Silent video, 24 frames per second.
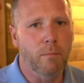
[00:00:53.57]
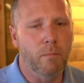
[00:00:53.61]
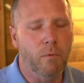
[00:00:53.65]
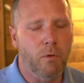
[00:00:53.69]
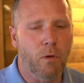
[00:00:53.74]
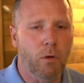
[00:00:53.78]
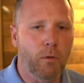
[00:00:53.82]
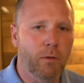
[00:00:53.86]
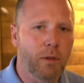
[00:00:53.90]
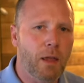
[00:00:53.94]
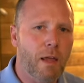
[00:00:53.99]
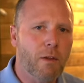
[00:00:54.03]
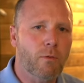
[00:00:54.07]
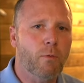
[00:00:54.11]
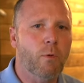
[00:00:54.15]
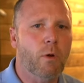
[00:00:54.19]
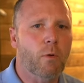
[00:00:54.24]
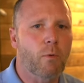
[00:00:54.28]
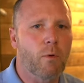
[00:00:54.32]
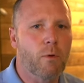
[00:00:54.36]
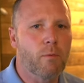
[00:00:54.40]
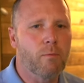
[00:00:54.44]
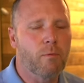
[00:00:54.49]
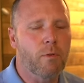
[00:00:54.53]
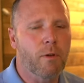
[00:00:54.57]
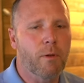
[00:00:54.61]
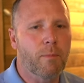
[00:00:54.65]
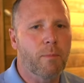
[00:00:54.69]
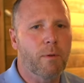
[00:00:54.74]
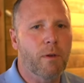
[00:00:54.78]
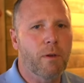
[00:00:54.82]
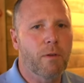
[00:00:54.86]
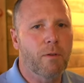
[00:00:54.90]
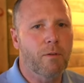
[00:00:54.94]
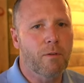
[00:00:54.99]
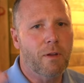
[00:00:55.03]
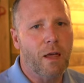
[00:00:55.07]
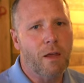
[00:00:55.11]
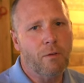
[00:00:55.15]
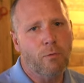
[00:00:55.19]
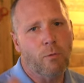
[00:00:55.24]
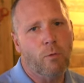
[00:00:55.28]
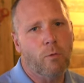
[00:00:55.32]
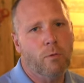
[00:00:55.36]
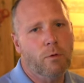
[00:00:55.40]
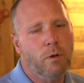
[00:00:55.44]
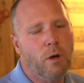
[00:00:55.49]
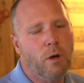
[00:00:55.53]
So that's what a room flip is.
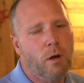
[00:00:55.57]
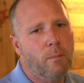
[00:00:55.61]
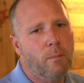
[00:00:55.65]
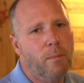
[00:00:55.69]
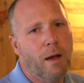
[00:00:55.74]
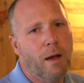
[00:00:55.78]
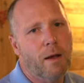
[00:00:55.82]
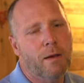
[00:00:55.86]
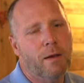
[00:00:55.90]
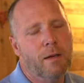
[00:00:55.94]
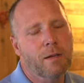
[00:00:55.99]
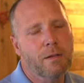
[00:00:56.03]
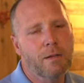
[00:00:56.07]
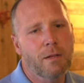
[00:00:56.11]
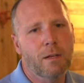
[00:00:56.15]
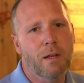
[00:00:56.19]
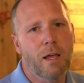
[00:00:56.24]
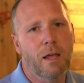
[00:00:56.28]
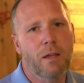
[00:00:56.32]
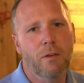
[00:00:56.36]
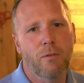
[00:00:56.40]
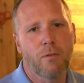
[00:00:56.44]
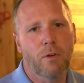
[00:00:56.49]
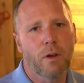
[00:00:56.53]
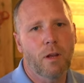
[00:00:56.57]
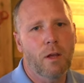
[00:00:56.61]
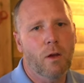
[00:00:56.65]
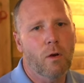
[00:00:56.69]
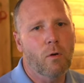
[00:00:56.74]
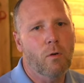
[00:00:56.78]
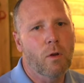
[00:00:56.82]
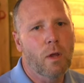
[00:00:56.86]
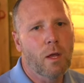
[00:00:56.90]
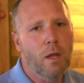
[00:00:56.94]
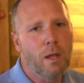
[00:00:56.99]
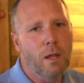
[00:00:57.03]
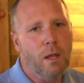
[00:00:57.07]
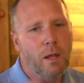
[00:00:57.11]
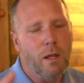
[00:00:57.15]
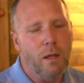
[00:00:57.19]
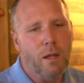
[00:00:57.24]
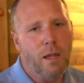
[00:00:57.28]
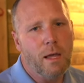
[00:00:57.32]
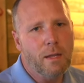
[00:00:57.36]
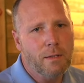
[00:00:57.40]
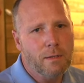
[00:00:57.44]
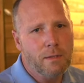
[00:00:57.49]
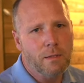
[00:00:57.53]
That's what we're talking about in today's video.
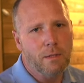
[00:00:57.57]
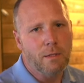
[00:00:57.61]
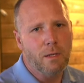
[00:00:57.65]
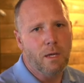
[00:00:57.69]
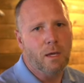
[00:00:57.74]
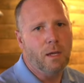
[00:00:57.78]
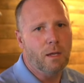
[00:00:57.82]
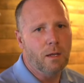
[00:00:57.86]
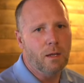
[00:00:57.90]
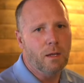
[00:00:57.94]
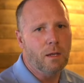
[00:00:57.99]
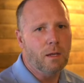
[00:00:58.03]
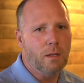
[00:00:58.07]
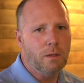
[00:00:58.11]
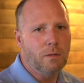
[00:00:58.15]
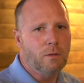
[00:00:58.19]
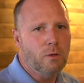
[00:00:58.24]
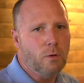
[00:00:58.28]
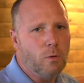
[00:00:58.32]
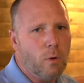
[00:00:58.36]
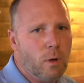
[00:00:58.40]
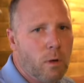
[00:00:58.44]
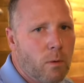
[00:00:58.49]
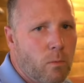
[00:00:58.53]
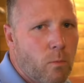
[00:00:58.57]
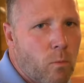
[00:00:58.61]
Let's get into it.